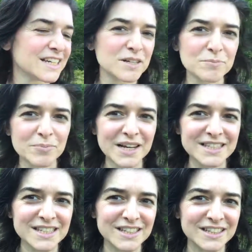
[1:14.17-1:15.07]

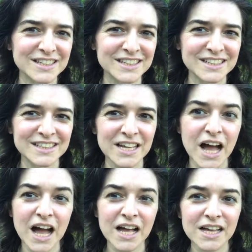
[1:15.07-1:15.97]
Pretzel.
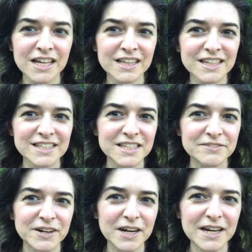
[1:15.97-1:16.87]
This is a
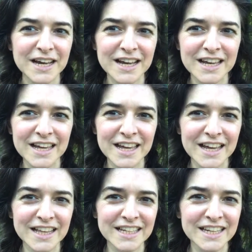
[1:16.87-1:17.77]
very, hey
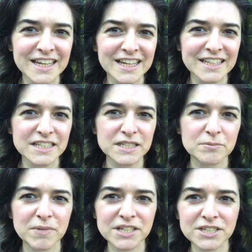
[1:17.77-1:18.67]
Alan, this is a
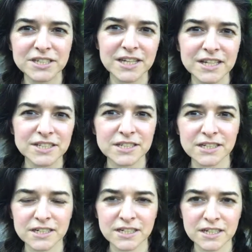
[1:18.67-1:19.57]
much
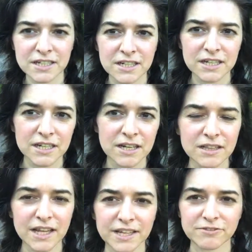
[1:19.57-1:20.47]
nicer
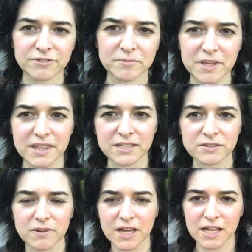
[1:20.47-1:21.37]
light for me this
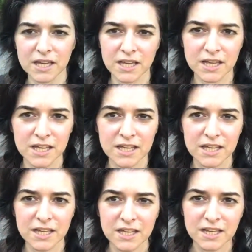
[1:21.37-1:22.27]
way.
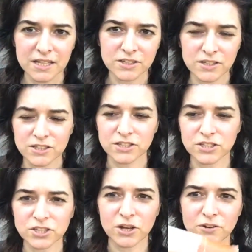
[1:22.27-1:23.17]
So this is
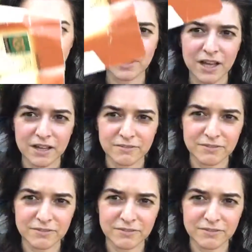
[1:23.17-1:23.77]
Chocolove